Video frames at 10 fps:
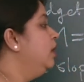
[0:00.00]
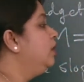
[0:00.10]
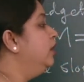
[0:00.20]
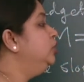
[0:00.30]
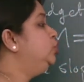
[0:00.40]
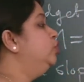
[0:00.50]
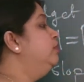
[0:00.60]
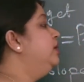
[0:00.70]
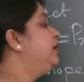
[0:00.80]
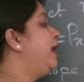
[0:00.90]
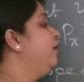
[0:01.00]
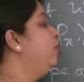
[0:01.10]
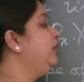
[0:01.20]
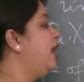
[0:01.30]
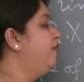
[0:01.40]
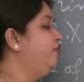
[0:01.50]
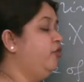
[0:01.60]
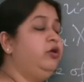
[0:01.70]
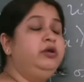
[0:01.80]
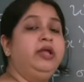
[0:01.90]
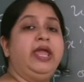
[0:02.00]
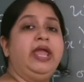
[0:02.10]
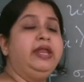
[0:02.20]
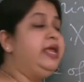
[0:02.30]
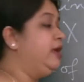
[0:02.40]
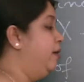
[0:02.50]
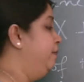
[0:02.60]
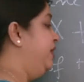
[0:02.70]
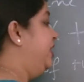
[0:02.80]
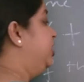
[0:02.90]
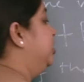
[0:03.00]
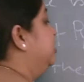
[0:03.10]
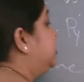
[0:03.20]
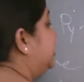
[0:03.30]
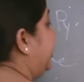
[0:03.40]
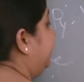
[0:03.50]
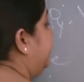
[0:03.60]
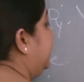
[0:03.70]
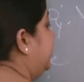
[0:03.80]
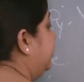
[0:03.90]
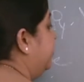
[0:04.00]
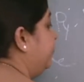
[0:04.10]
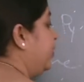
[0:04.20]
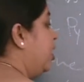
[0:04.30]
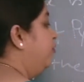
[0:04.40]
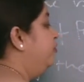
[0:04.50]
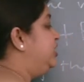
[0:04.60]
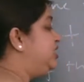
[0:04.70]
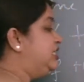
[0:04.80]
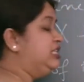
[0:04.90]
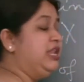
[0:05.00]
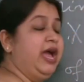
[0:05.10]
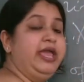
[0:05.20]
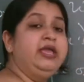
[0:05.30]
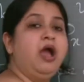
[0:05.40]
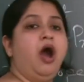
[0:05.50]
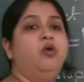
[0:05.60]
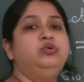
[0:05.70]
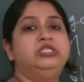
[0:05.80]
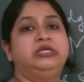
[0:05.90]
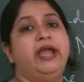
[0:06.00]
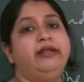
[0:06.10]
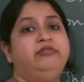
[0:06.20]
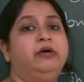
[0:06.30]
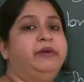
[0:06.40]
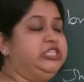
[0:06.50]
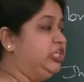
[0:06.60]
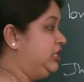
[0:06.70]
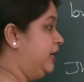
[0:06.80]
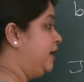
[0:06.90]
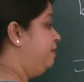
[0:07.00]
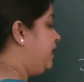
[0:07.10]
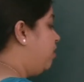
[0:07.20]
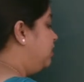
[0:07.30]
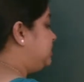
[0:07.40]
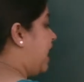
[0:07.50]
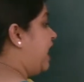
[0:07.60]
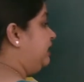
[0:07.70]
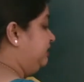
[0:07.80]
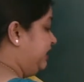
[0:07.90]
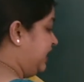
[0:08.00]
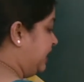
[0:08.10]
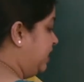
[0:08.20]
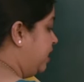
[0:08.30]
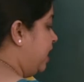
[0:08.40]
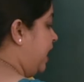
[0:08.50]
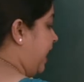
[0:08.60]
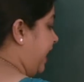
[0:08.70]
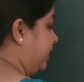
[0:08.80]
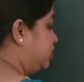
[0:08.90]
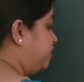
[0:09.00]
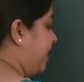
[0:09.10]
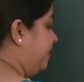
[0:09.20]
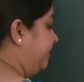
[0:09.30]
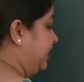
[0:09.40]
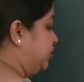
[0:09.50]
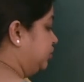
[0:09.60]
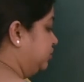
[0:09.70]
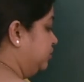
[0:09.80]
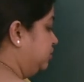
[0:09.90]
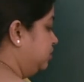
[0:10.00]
Consumer cannot afford any combination, say D, which is lying outside the budget line, because at D expenditure